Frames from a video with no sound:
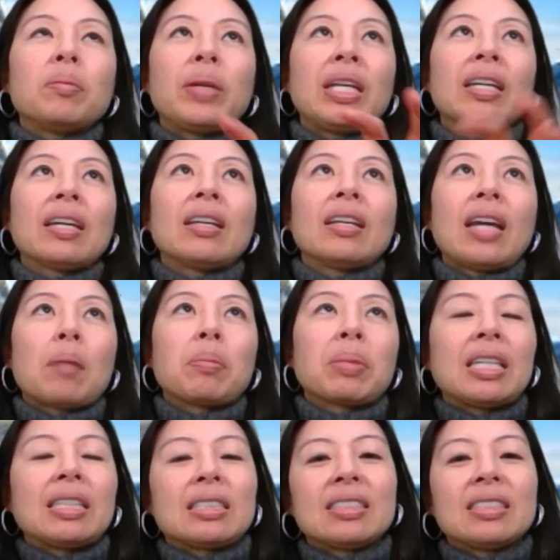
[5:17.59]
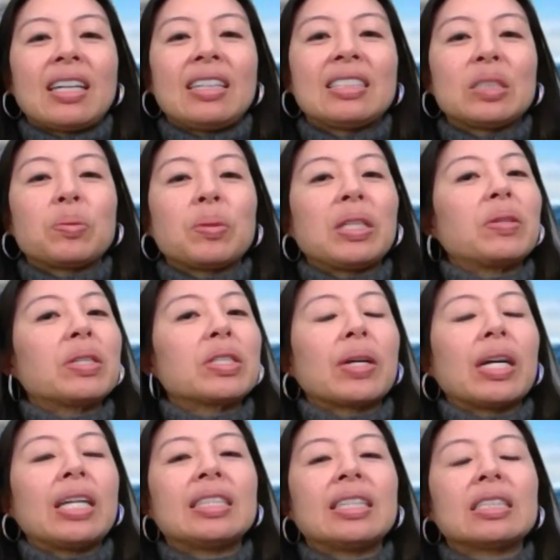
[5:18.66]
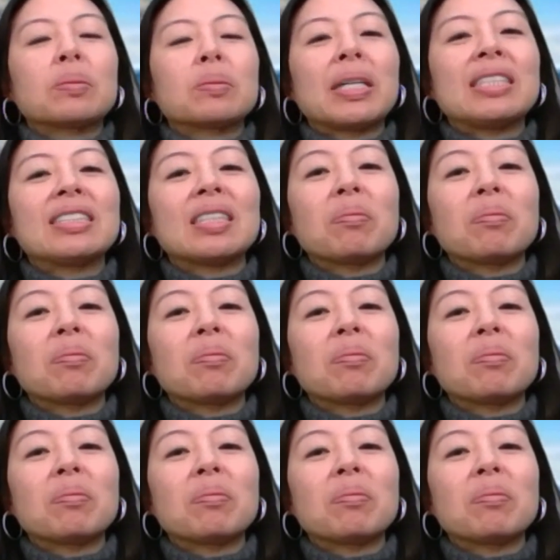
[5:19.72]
being an application scientist, when you were trying to explain